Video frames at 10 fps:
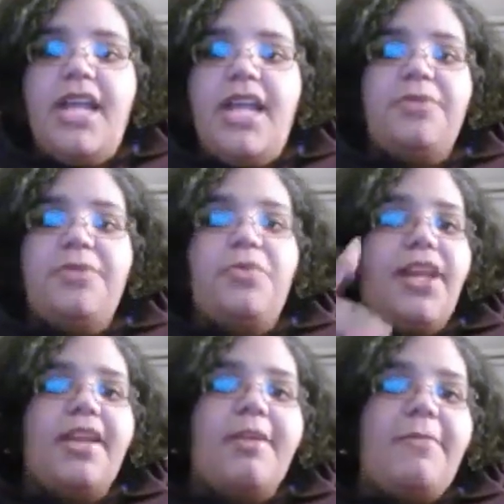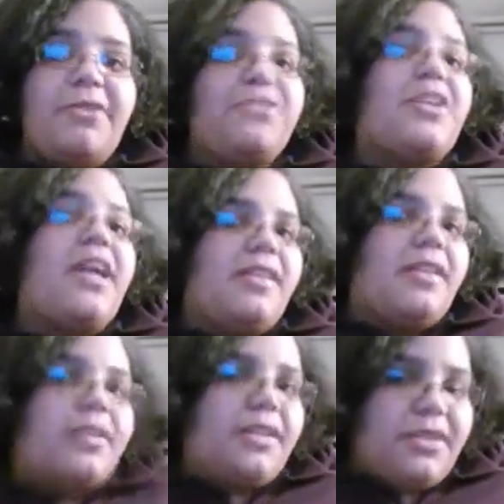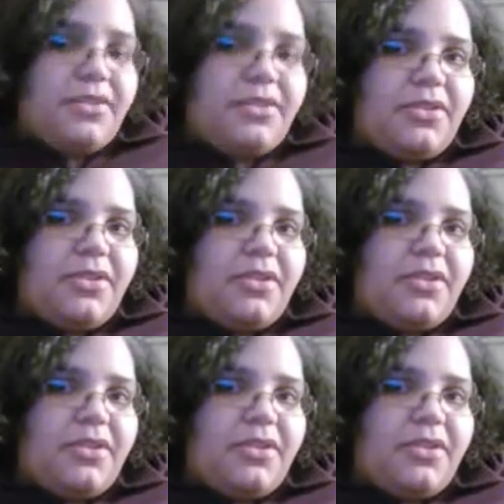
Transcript: And what I like about Jack's ending is